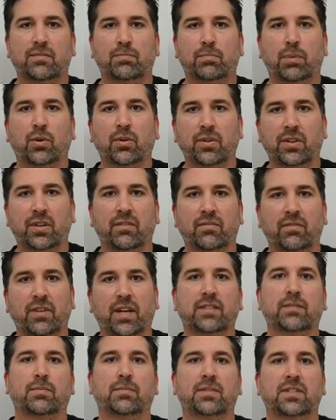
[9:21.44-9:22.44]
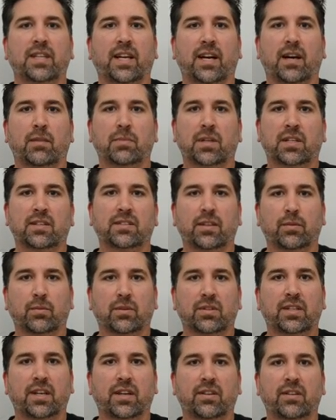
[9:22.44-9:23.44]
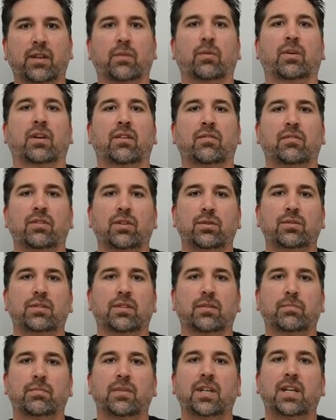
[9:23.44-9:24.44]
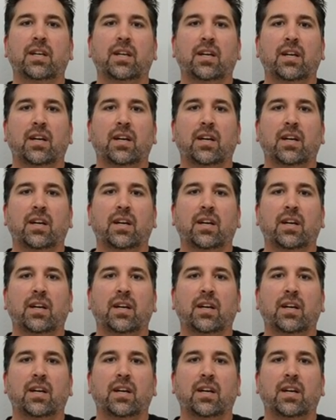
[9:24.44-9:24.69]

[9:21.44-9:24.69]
pulling their investments out because they were scared they were going to lose them.